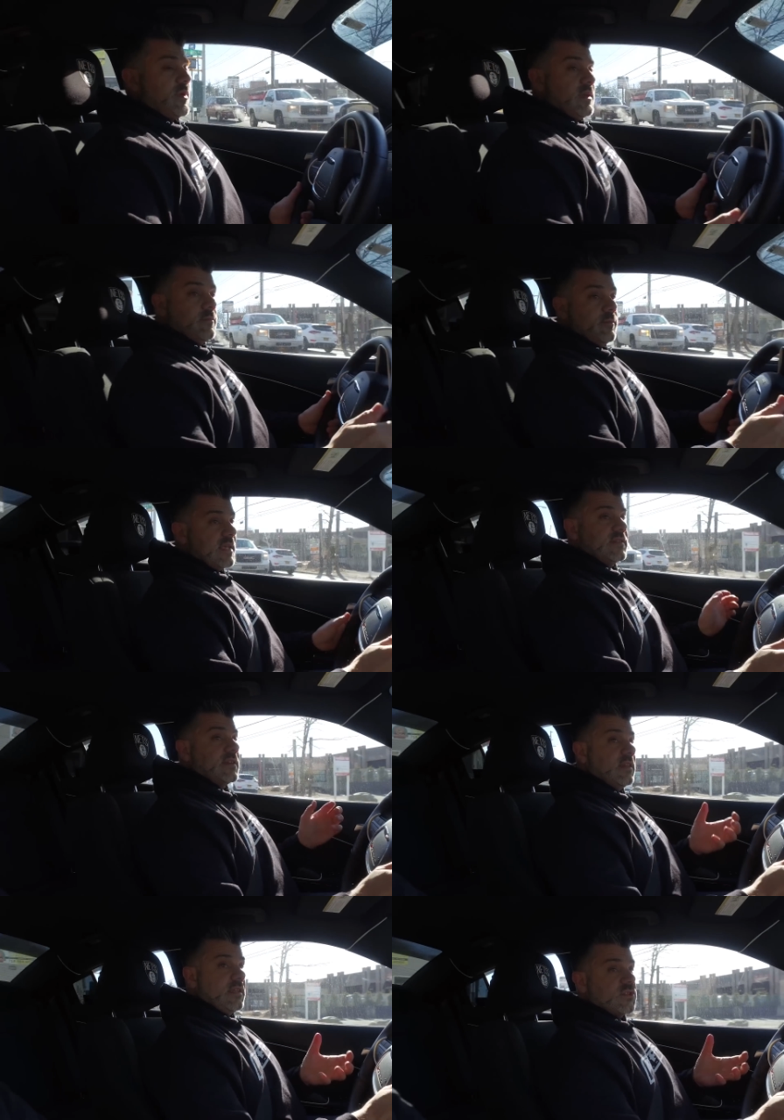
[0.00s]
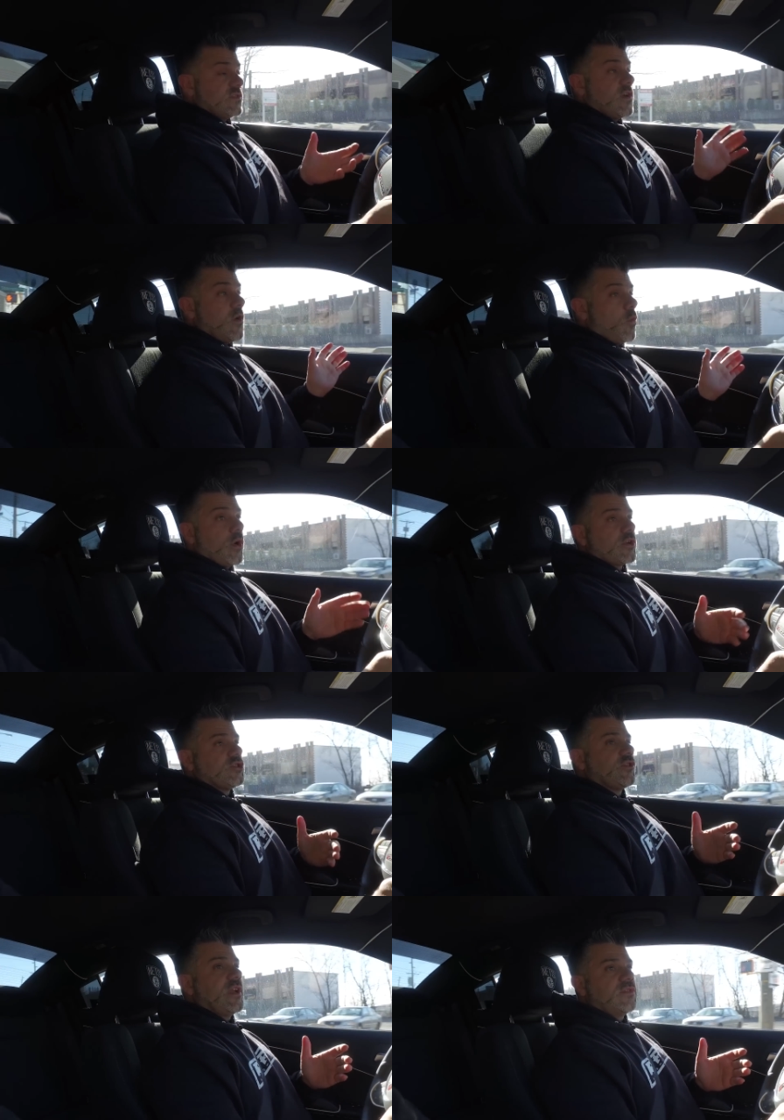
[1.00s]
basically just work
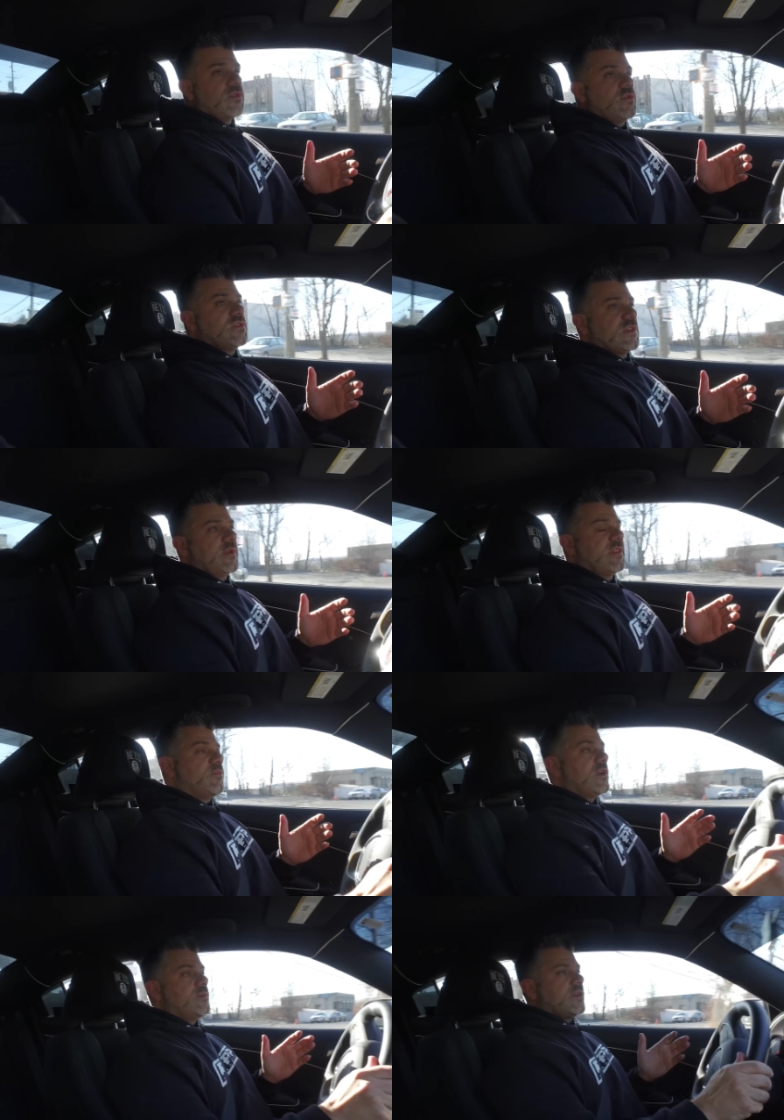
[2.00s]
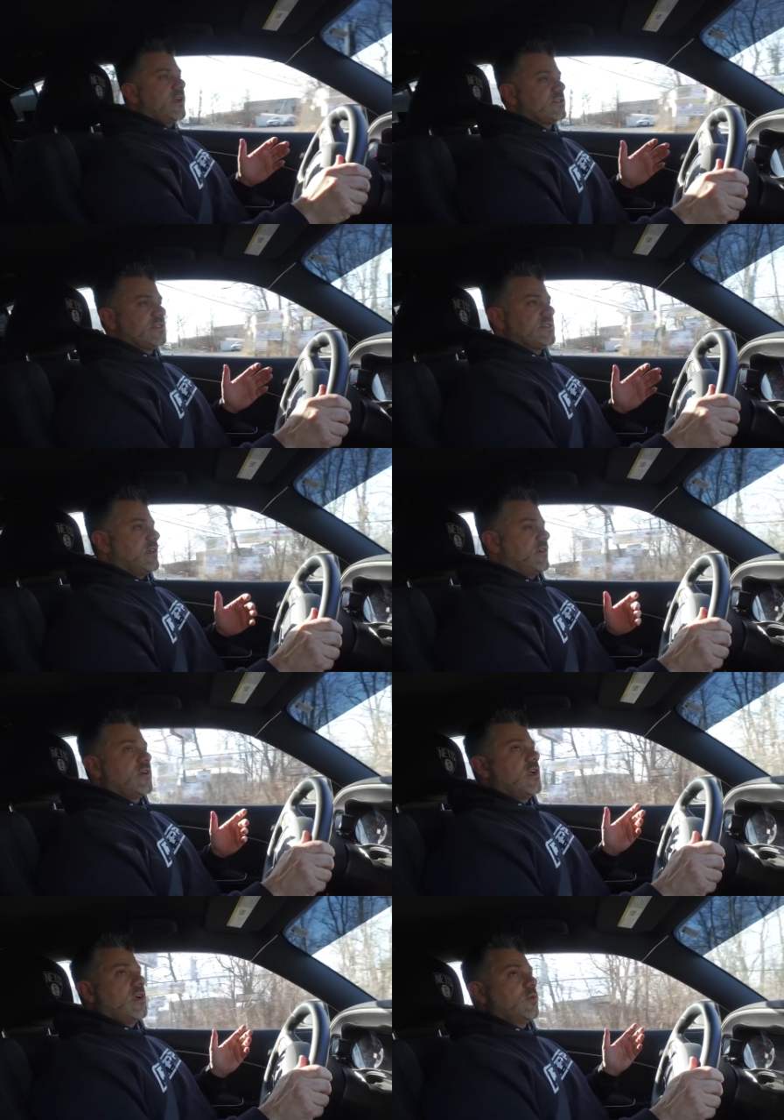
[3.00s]
straight through some of the pre-production stuff,
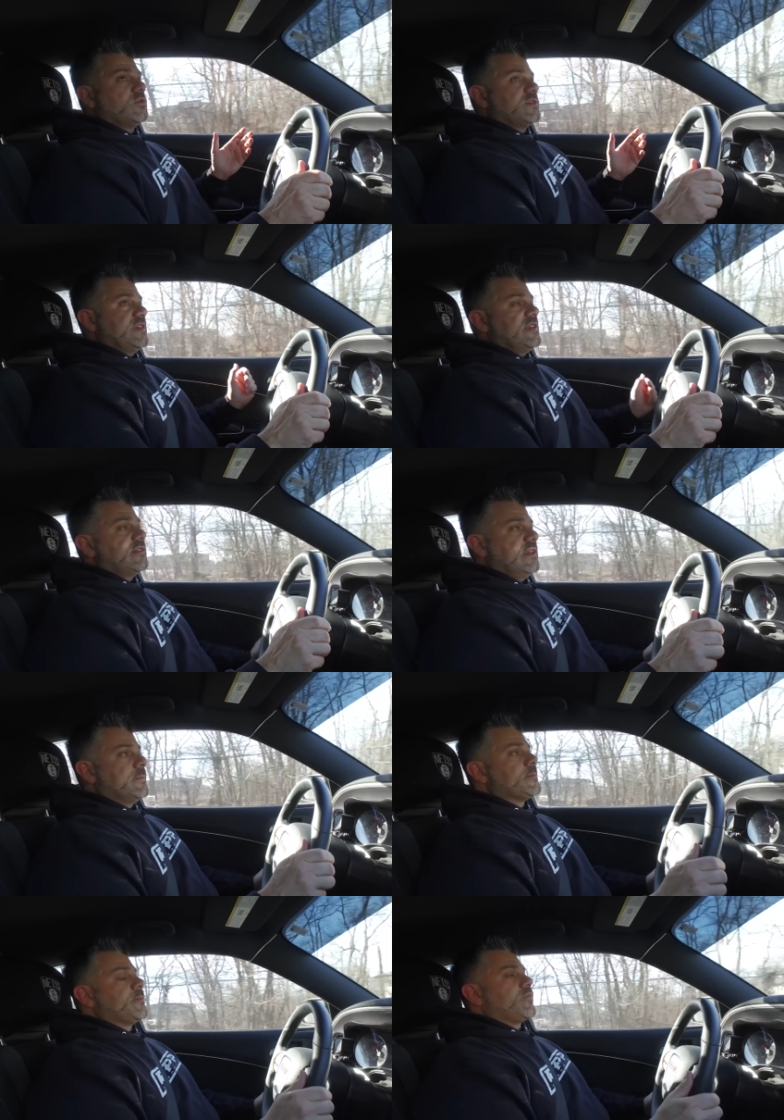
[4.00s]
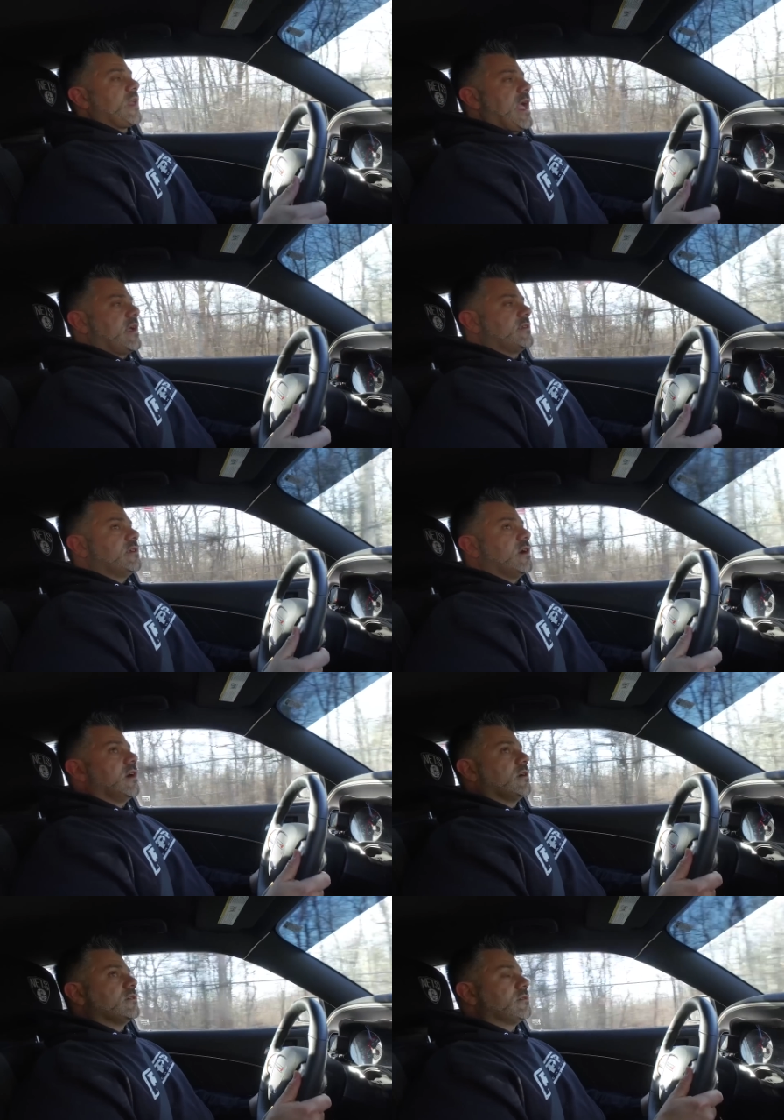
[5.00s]
which was easy, and
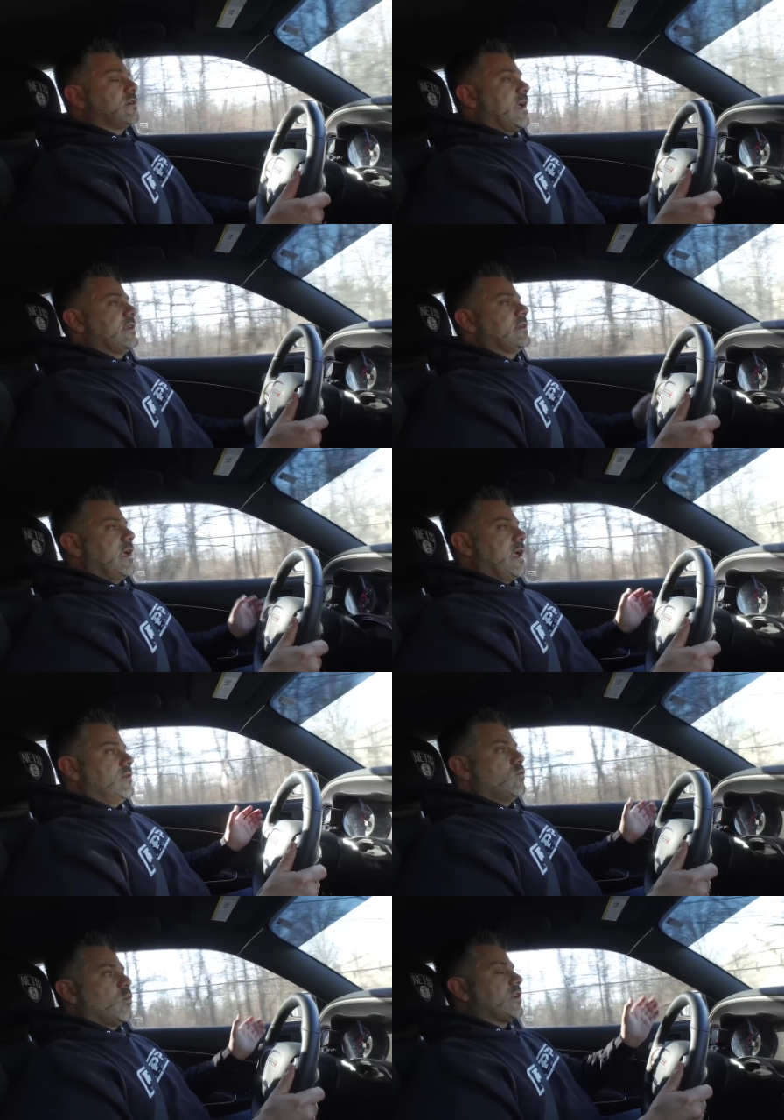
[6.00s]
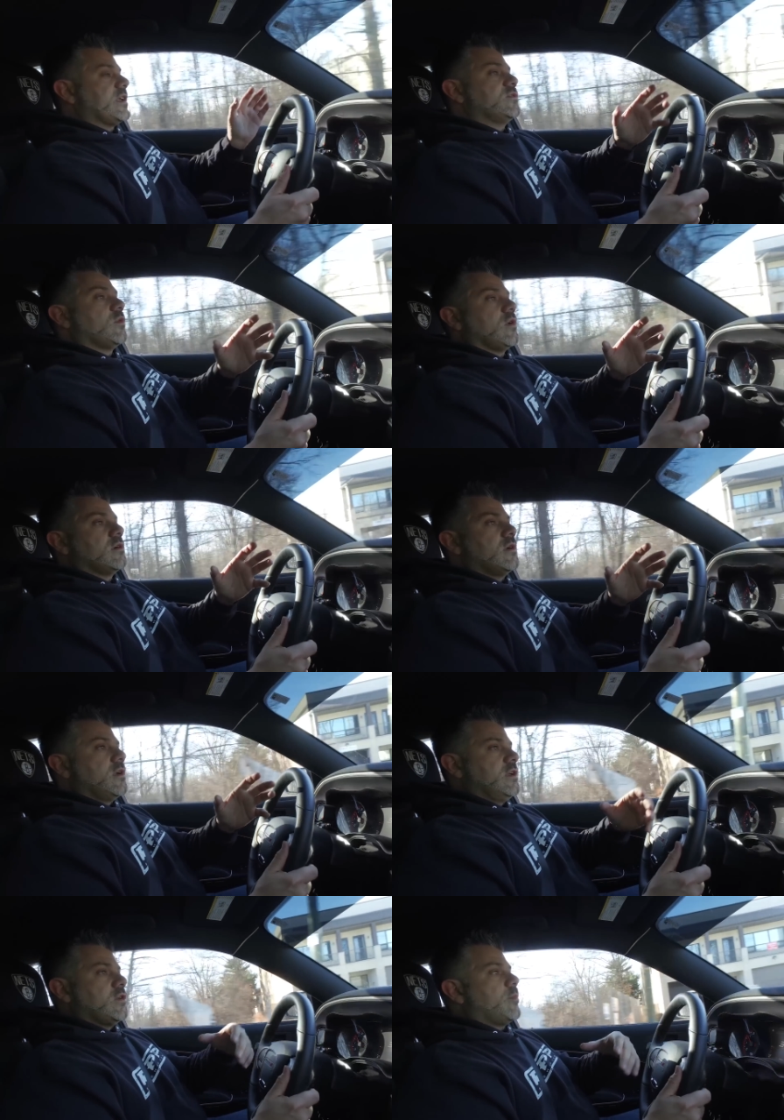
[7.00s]
work into a
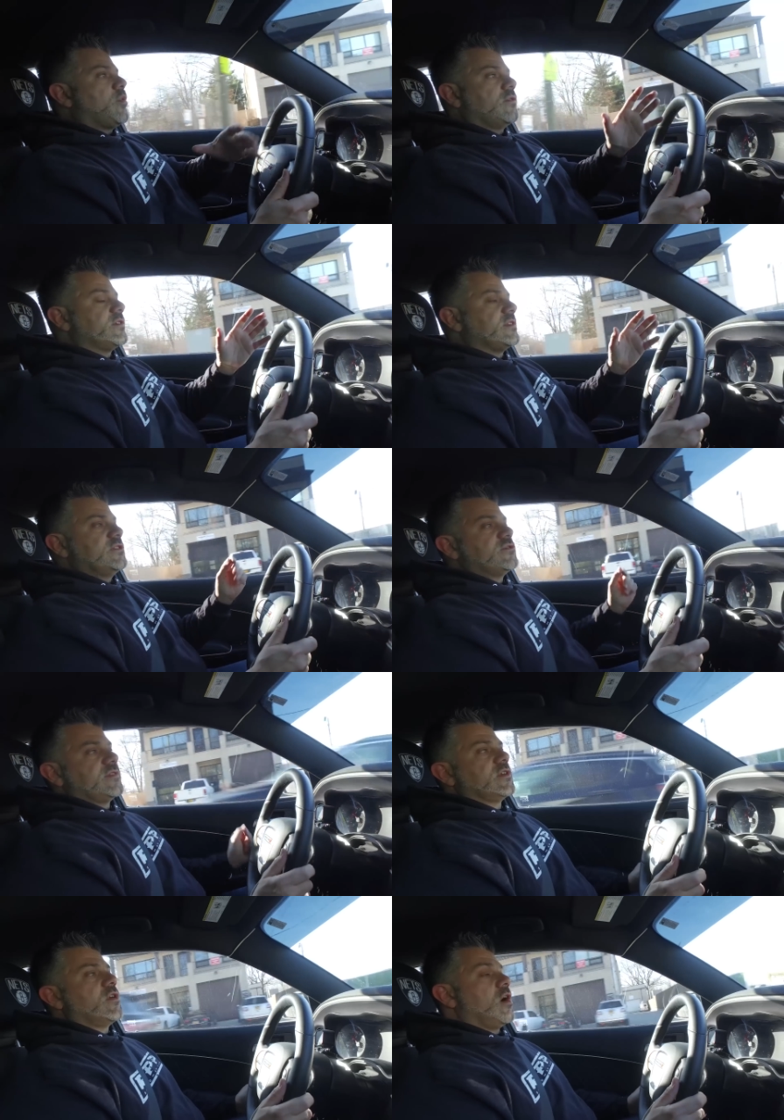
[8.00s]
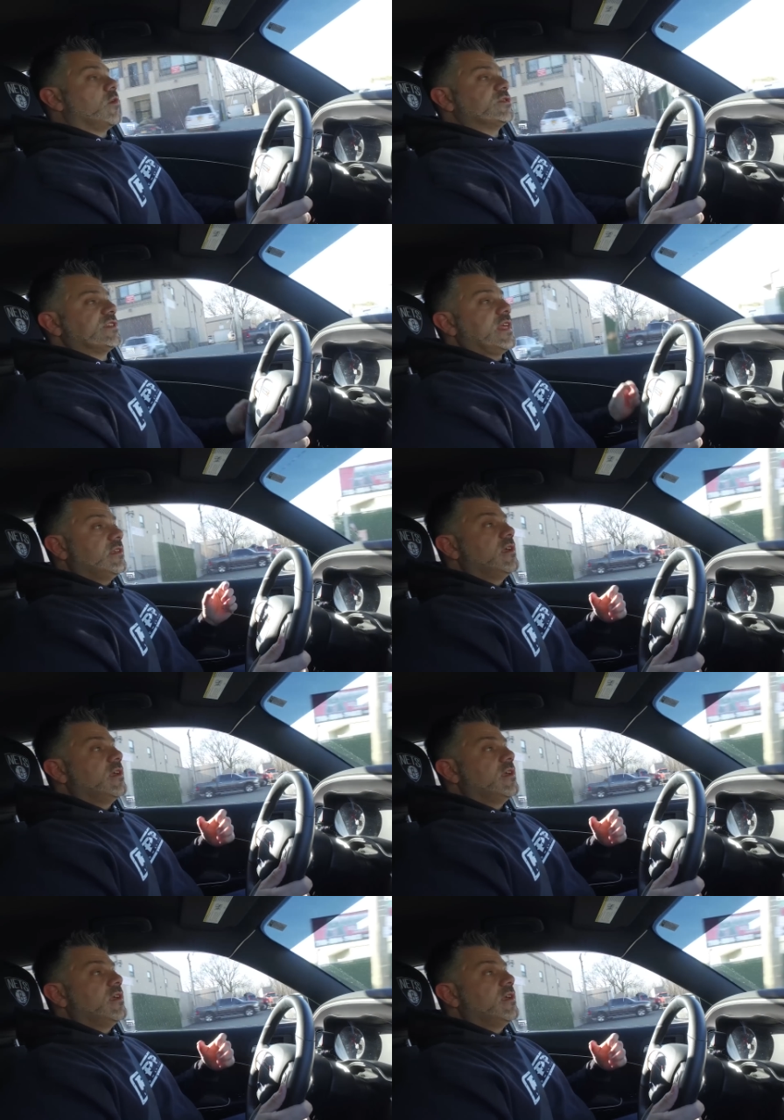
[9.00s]
perfectly driven car, which then